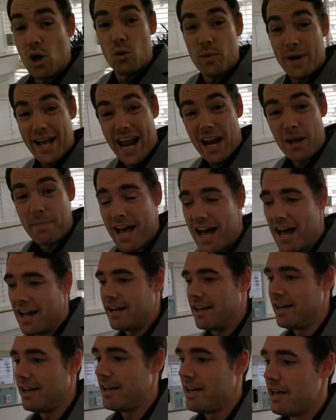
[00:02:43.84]
We had about
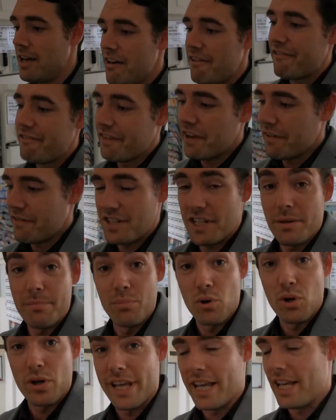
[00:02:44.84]
50
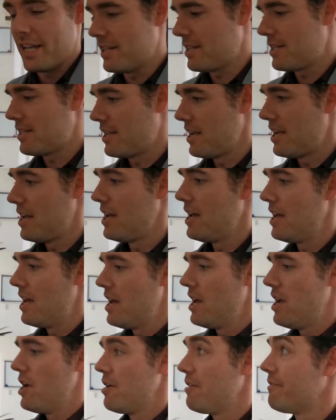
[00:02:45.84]
bookings
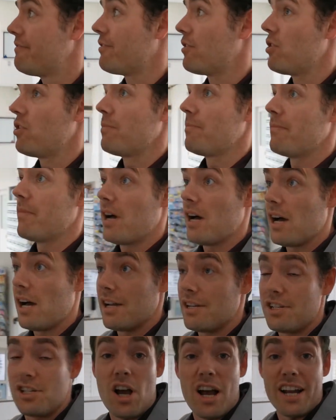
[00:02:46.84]
from
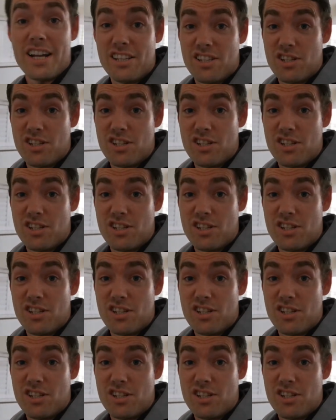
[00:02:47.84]
Chinese